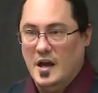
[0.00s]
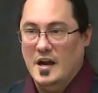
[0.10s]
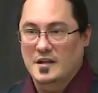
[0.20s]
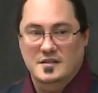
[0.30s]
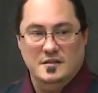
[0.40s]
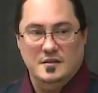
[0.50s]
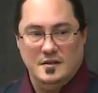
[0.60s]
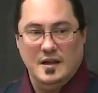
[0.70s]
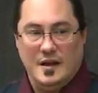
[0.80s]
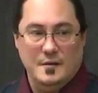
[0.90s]
And it's
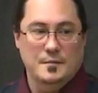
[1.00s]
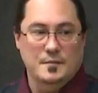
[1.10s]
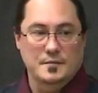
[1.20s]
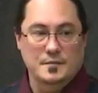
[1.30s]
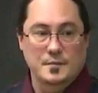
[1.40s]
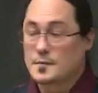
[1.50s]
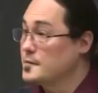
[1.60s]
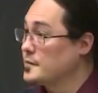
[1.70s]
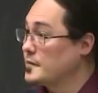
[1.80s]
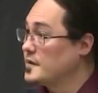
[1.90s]
yeah. Do one more
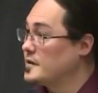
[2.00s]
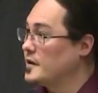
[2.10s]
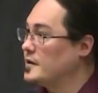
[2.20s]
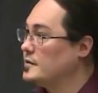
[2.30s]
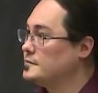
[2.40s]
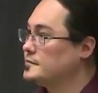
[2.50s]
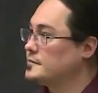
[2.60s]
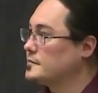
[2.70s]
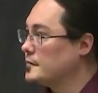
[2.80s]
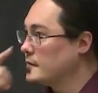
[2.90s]
question and then.
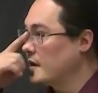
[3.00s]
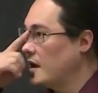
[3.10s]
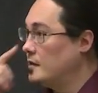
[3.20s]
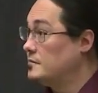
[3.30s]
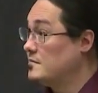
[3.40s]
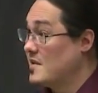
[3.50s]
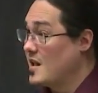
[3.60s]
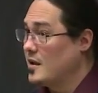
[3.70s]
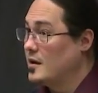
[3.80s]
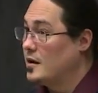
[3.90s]
Okay, the last,
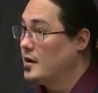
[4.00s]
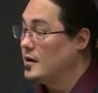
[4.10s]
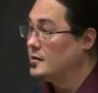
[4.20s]
I had two